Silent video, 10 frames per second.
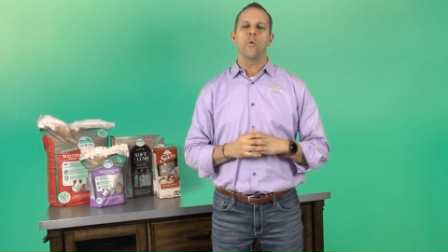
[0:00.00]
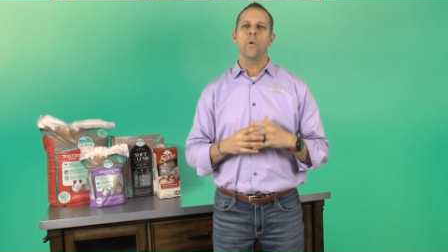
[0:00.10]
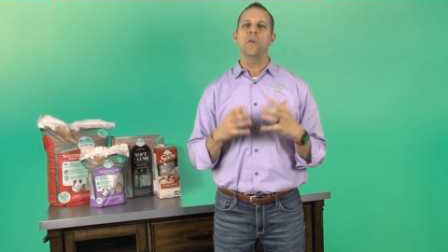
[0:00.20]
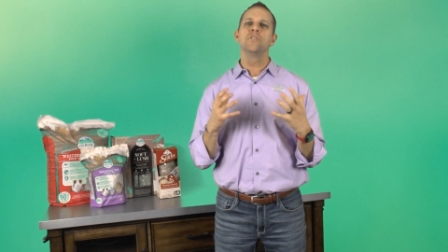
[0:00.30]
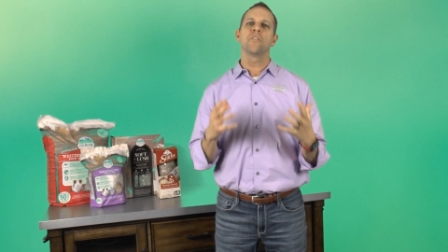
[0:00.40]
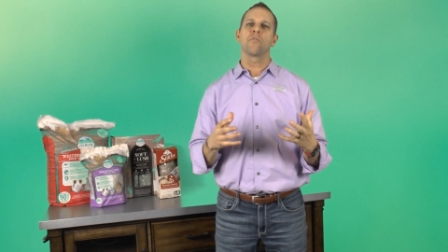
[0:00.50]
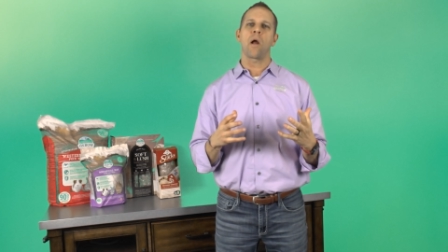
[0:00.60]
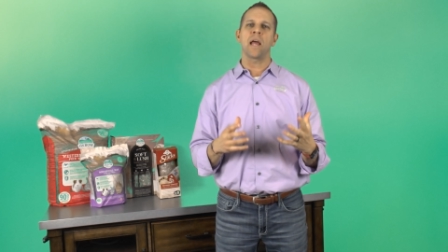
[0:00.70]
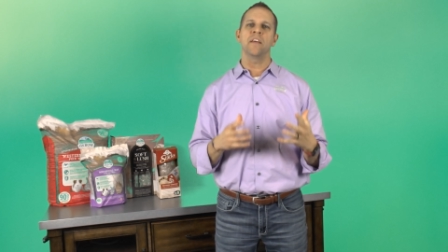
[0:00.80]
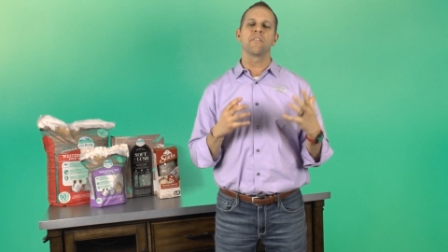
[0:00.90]
We use a
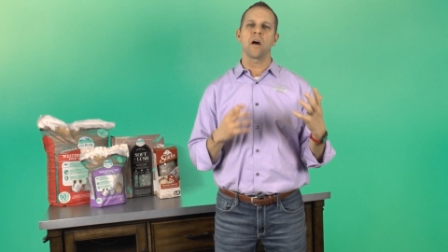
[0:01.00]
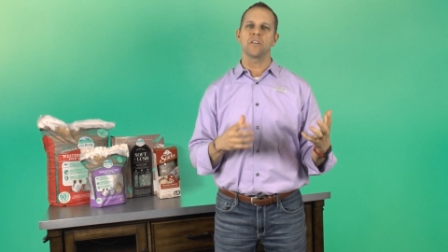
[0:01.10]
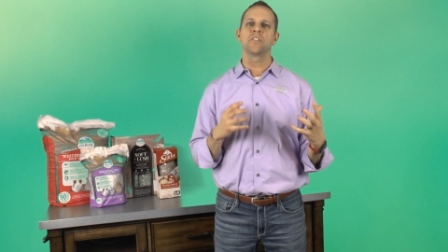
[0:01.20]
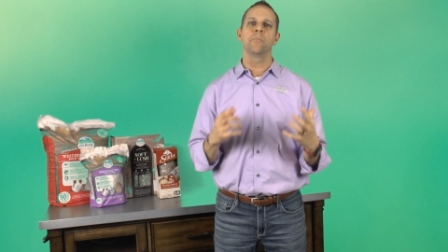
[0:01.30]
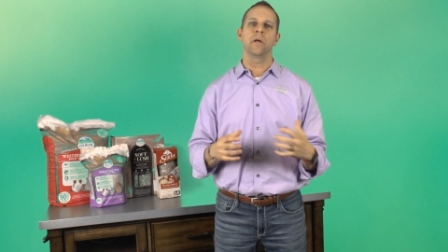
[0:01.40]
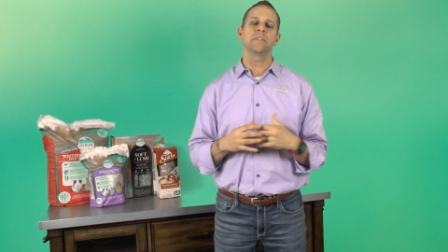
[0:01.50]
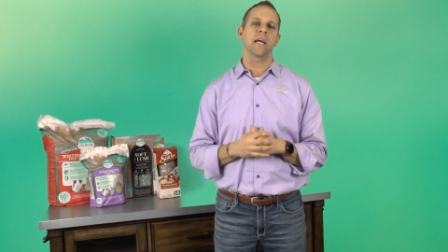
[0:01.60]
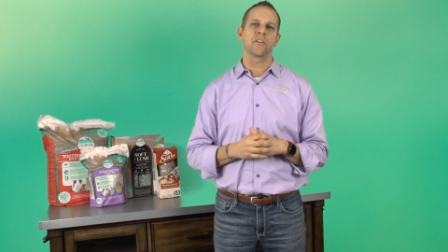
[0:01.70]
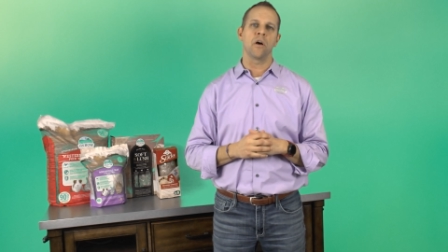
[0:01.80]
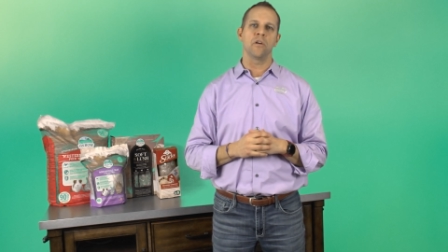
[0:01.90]
variety of custom-built
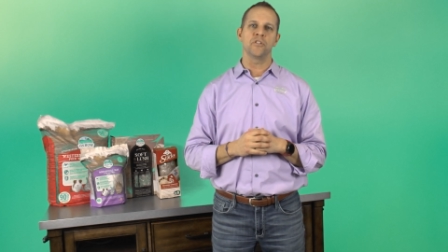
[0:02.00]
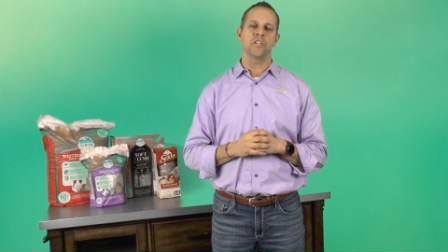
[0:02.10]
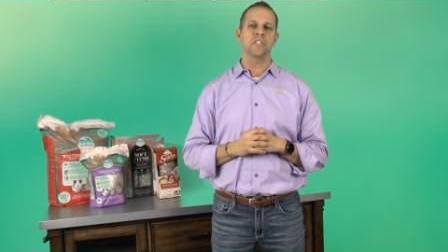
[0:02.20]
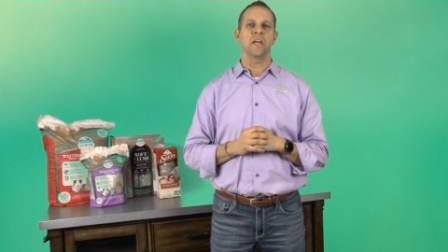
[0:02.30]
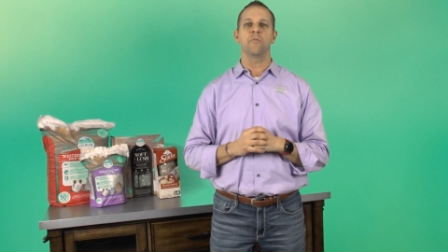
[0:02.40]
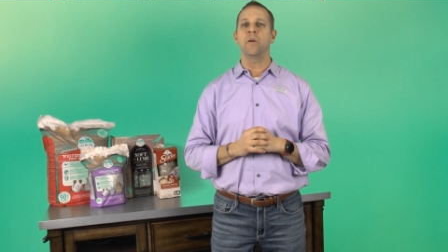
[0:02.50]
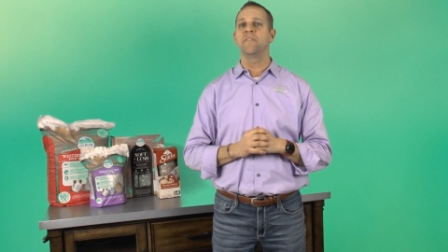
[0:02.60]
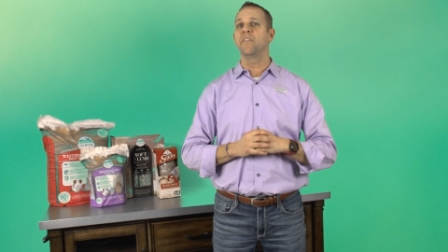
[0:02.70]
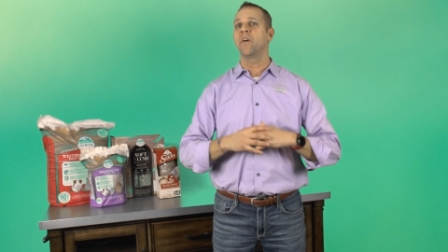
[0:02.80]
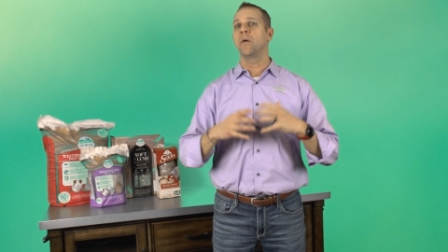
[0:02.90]
technologies that
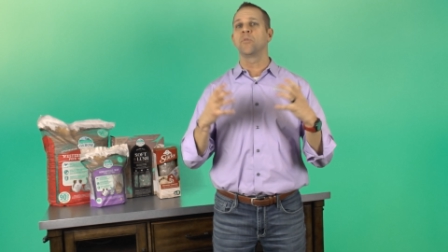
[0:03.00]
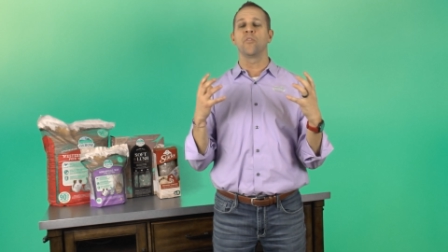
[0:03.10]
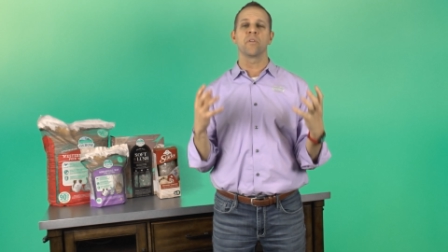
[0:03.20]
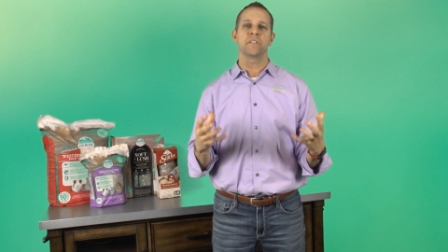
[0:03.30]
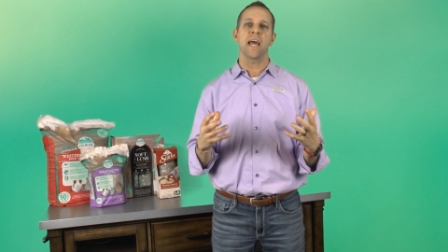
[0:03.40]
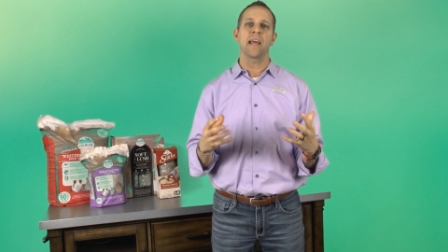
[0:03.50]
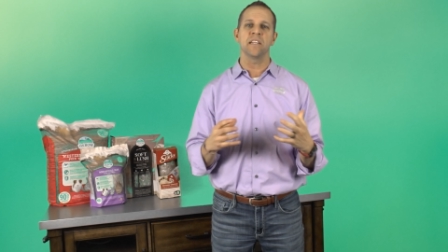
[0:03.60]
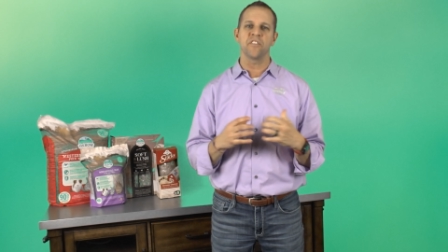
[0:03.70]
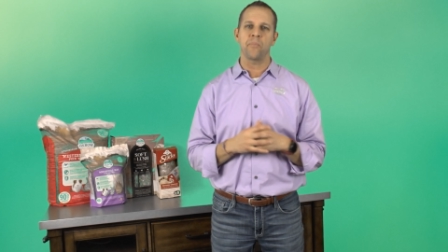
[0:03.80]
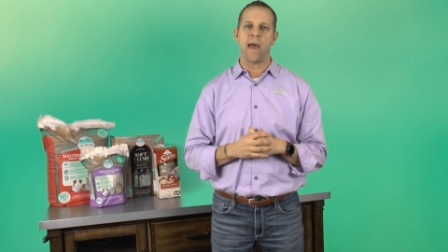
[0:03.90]
we've developed over
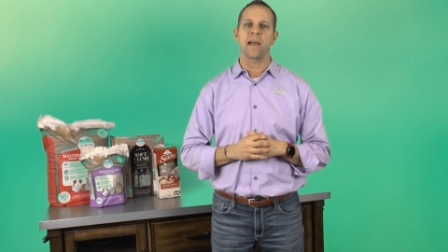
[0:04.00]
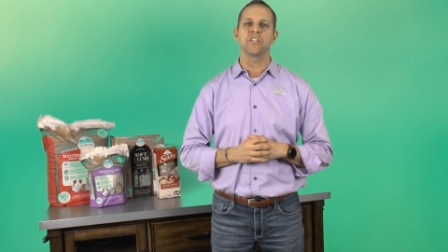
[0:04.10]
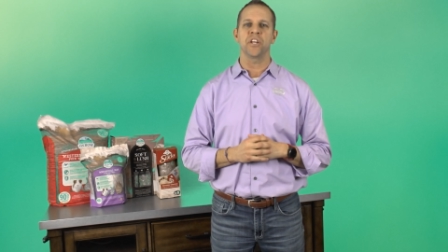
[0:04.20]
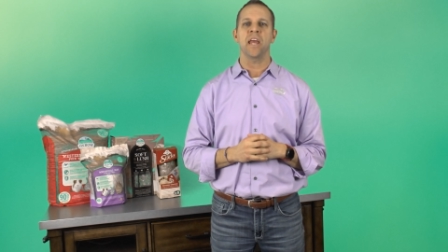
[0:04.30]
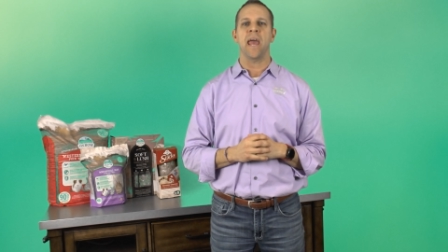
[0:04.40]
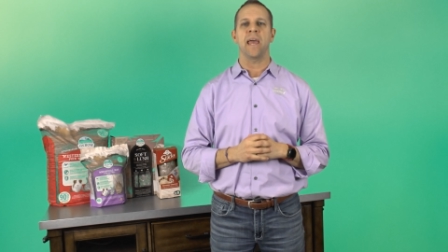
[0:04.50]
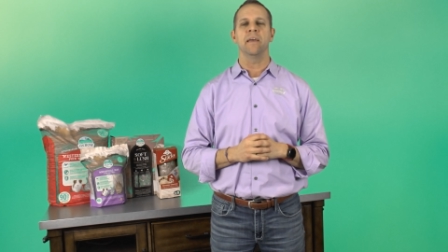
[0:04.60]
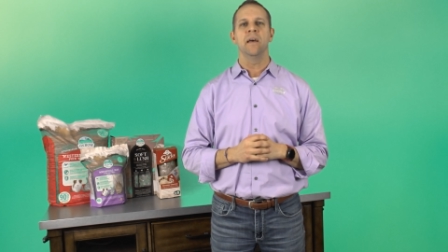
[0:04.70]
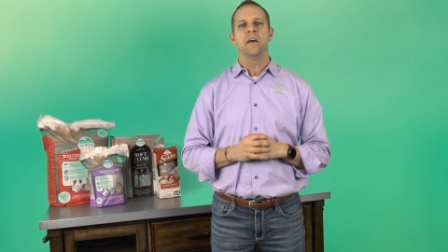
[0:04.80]
decades of packaging hay